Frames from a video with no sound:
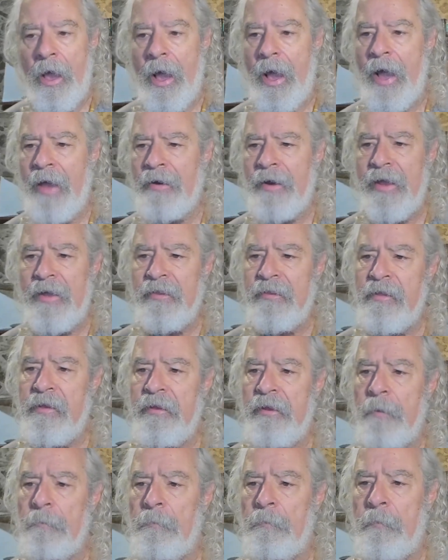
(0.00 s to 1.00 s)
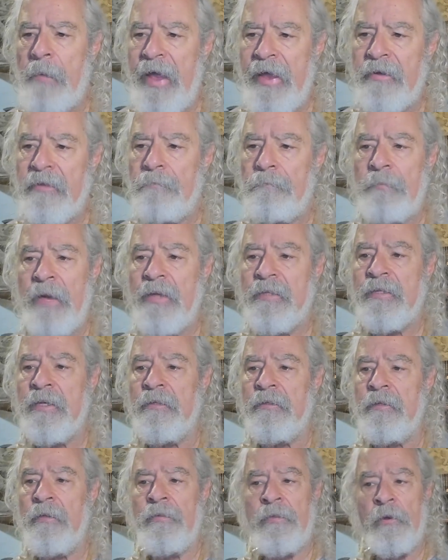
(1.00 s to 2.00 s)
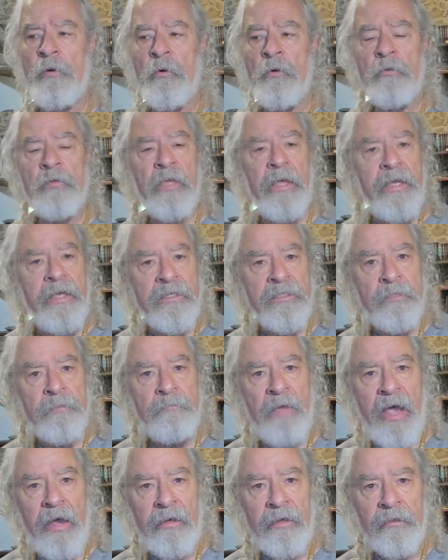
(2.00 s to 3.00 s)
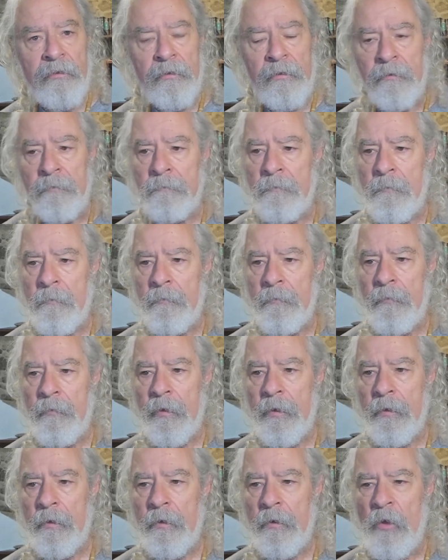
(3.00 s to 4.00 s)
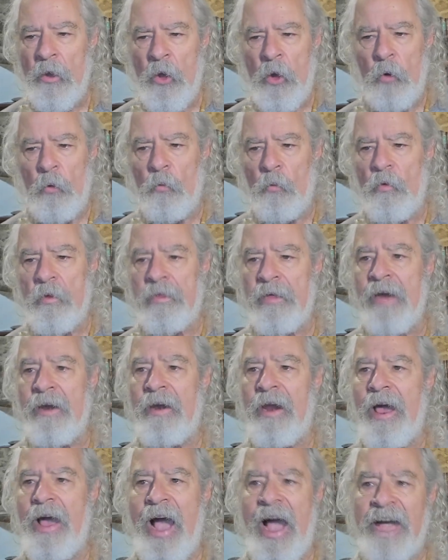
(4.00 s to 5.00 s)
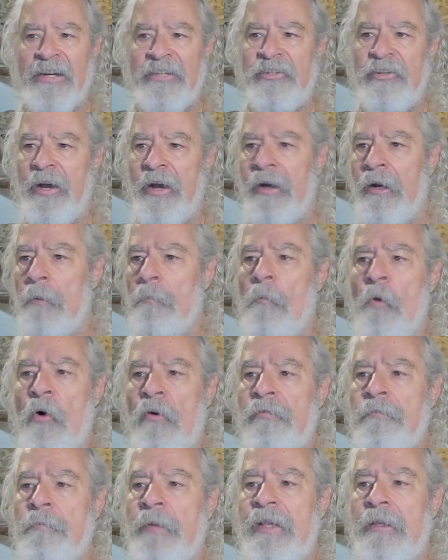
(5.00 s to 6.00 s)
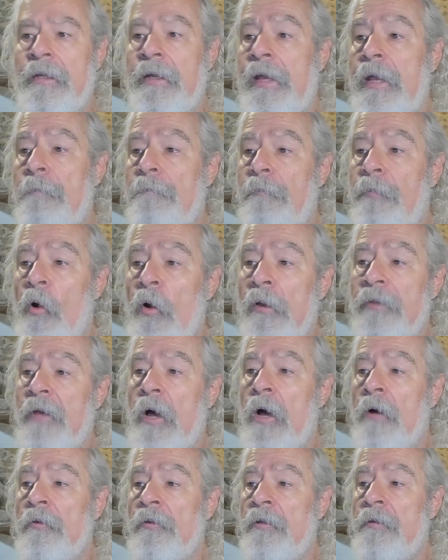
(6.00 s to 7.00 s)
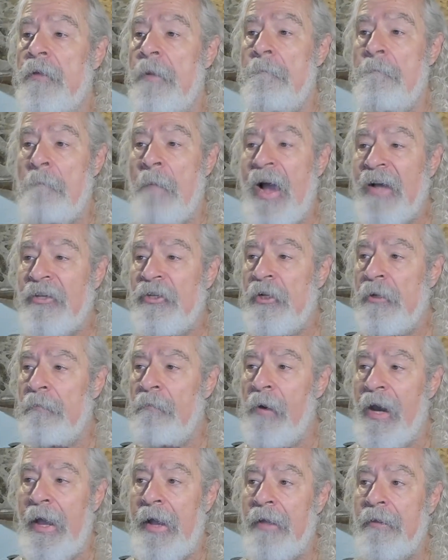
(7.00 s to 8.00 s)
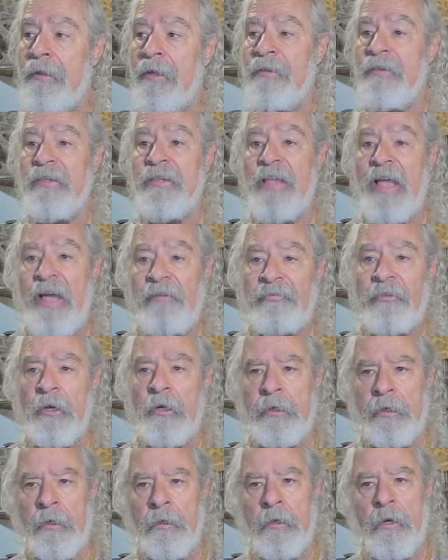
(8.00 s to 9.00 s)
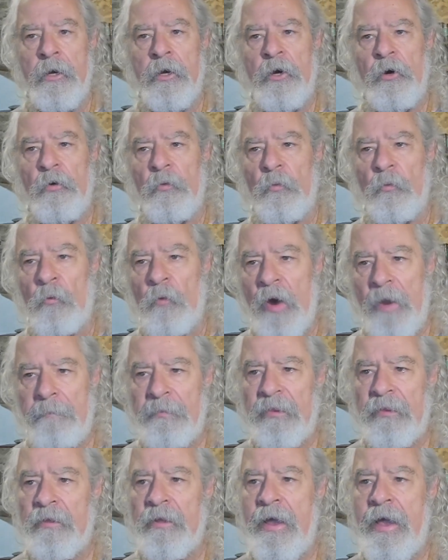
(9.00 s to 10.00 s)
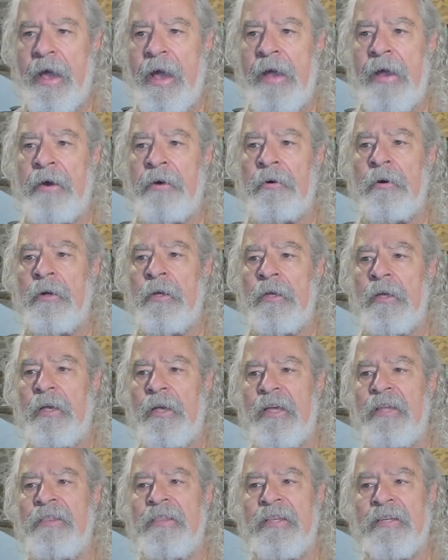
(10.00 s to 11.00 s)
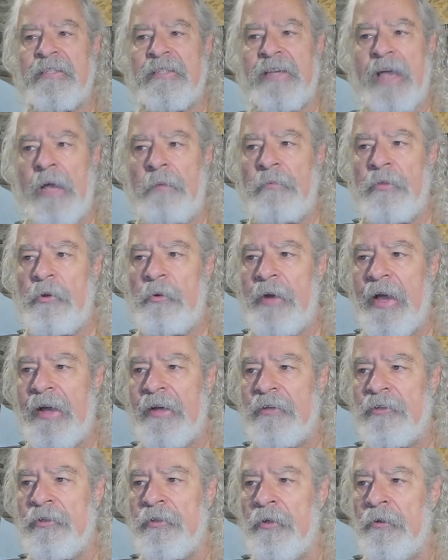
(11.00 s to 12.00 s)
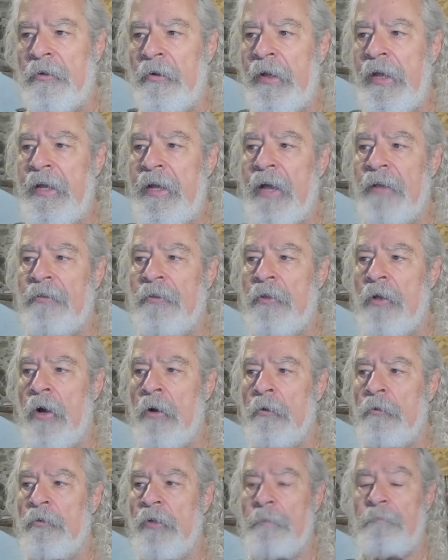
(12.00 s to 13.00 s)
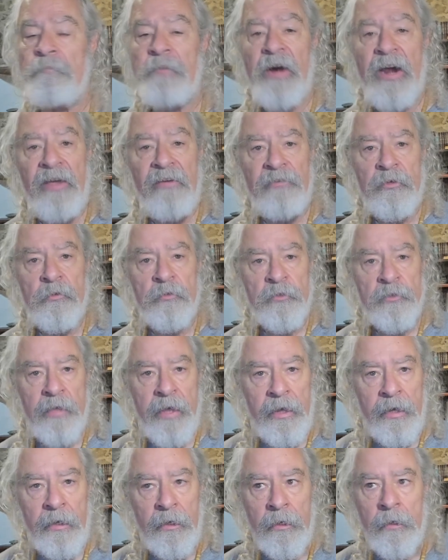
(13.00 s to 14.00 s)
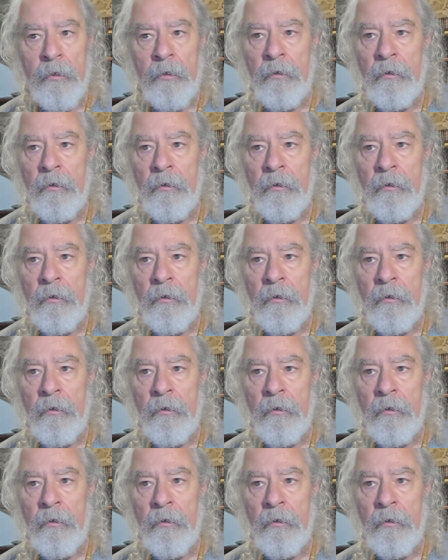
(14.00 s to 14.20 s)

An idea passed through his mind. With an agile movement, he pulled out the magic blade and deftly ripped the air in the same direction he had done the previous day,